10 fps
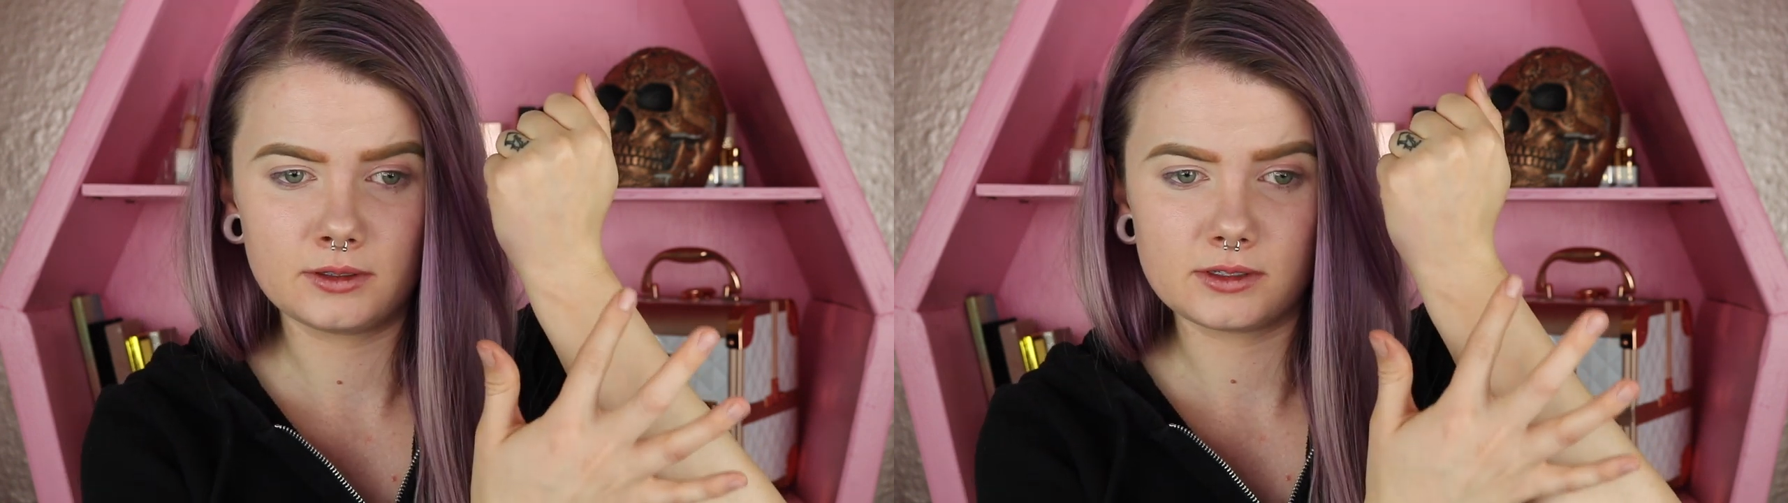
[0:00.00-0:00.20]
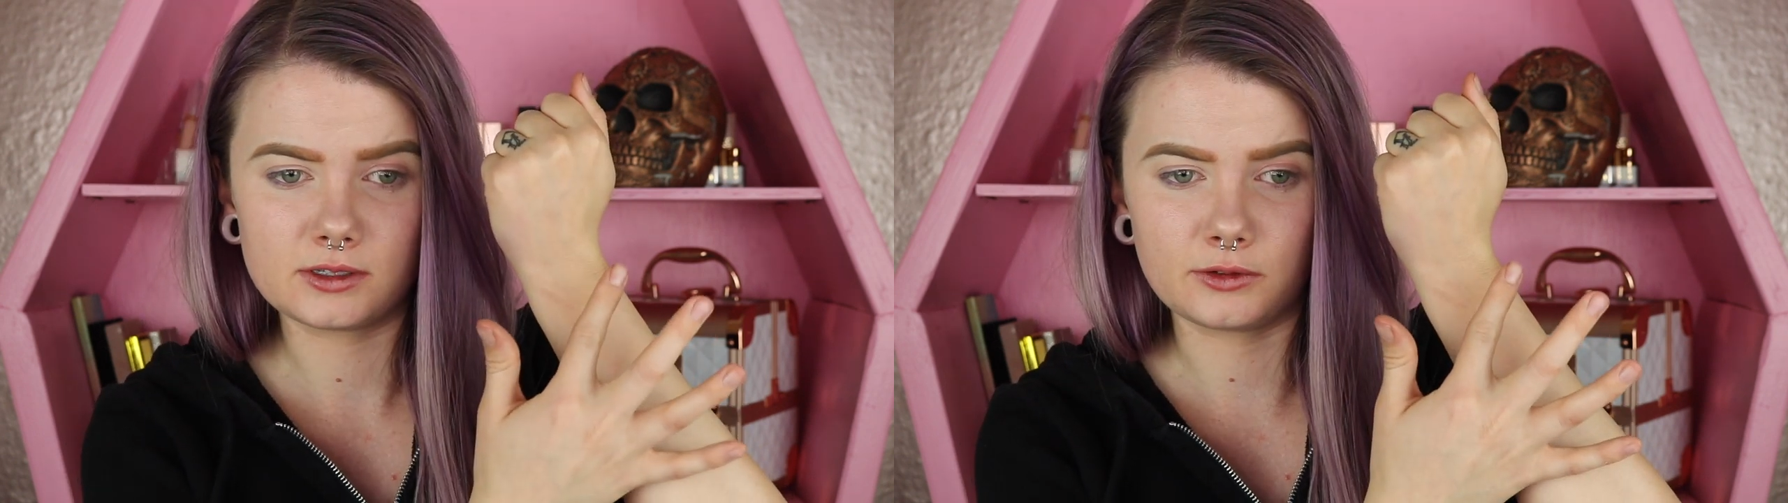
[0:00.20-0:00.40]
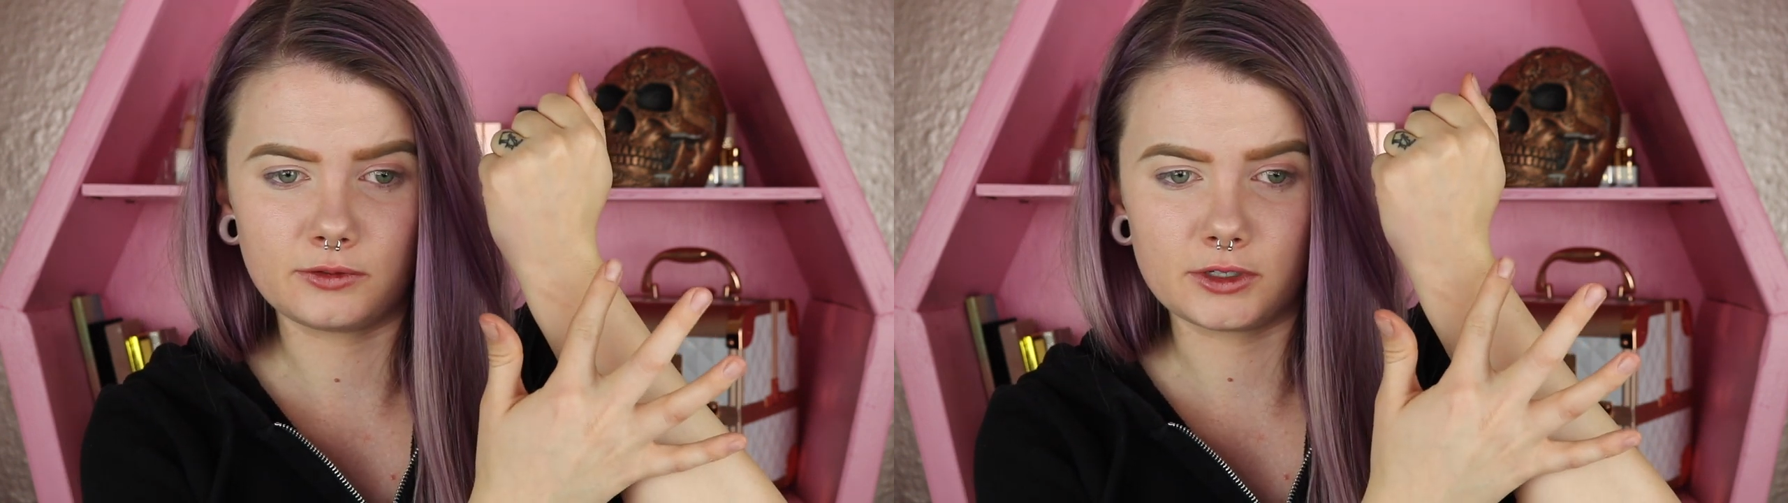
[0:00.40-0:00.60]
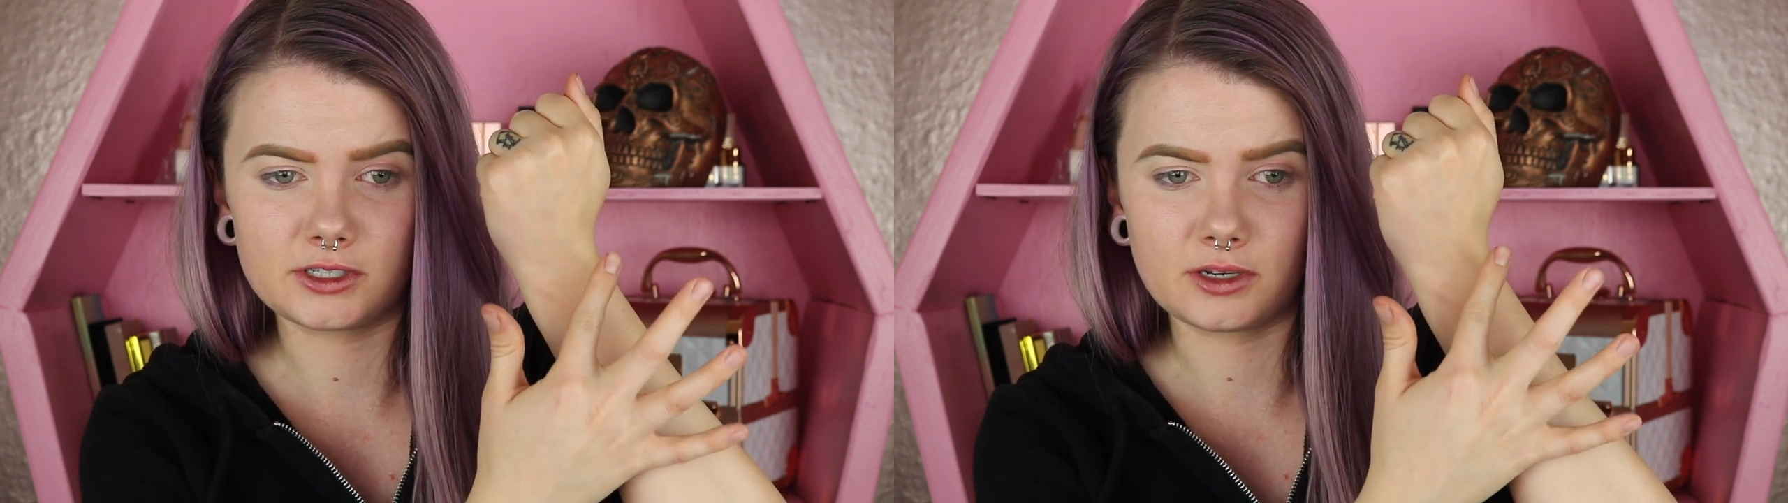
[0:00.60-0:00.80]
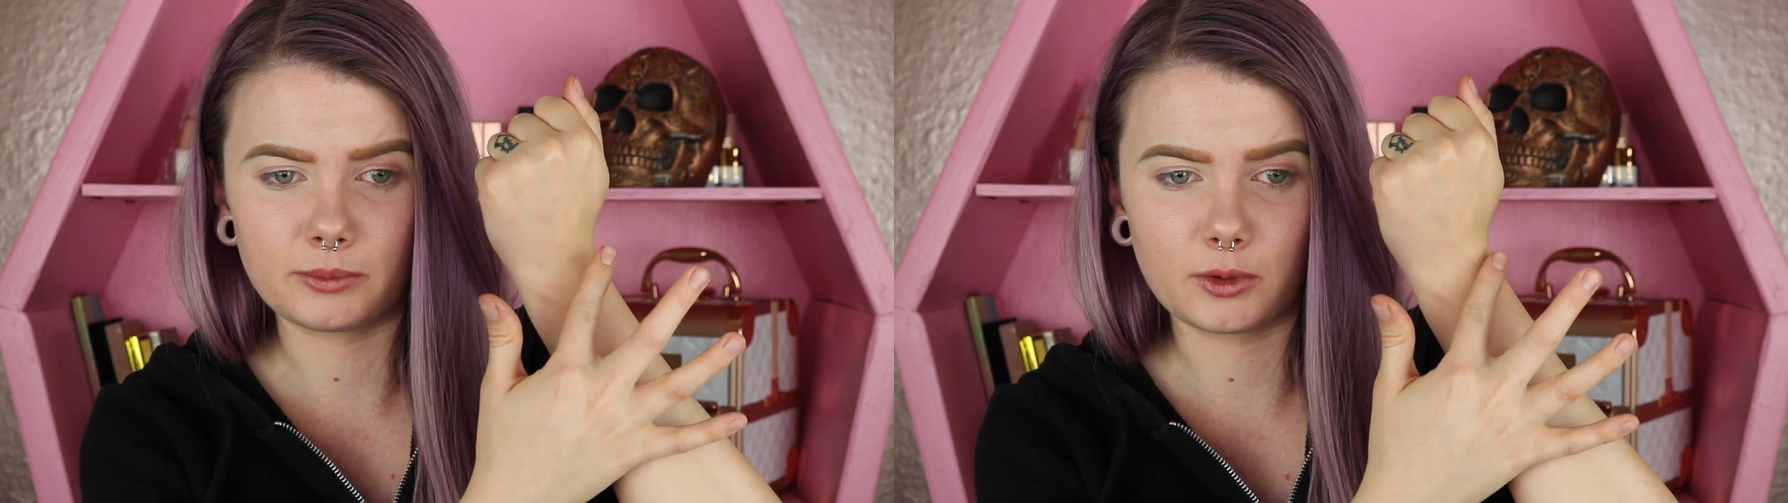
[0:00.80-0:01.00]
So
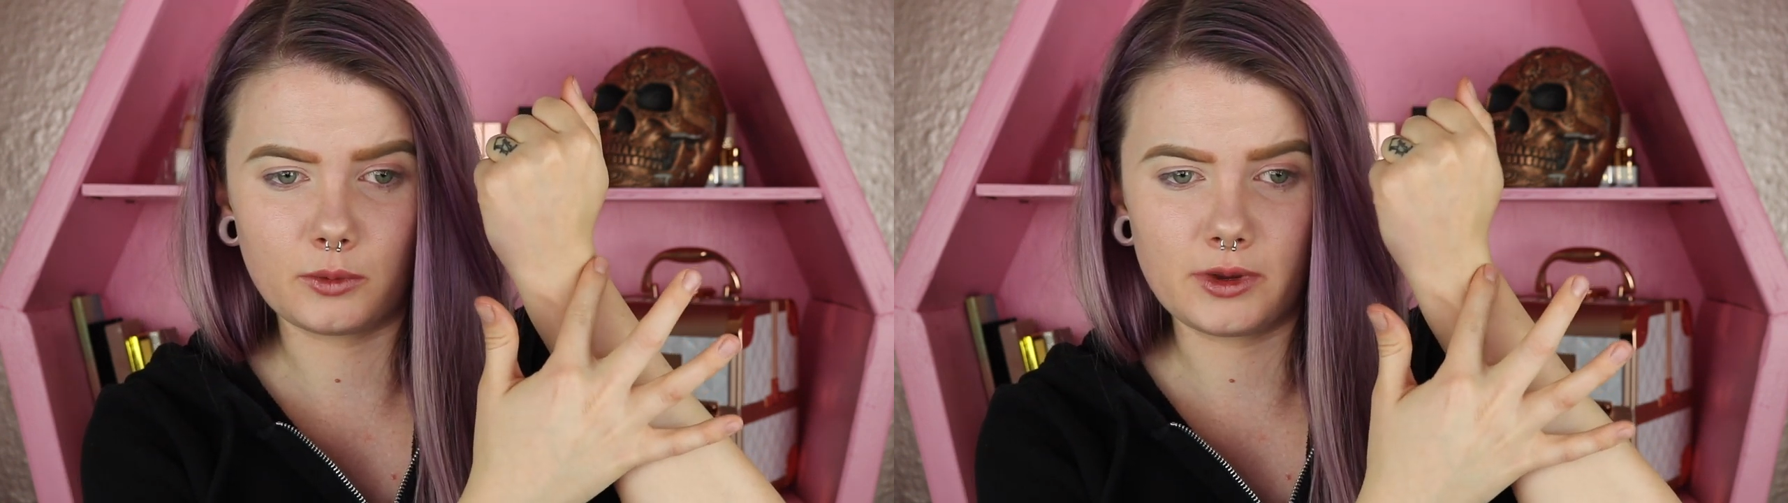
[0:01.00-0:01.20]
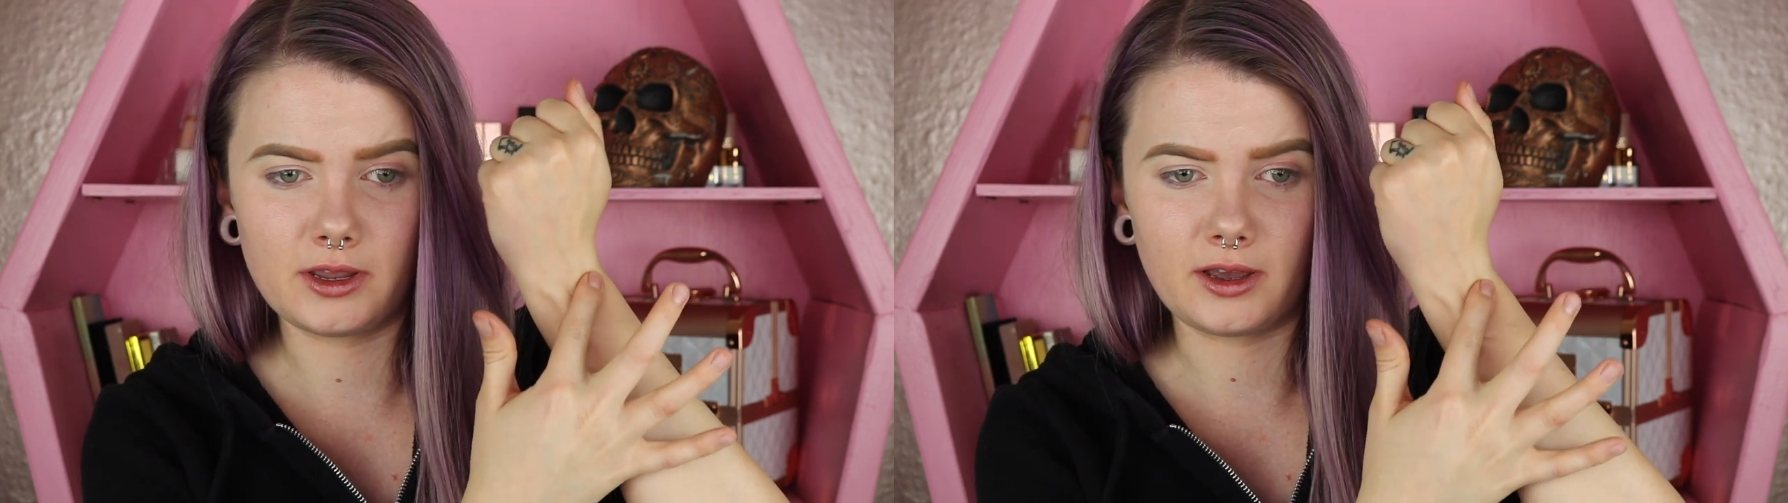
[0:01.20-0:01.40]
first up we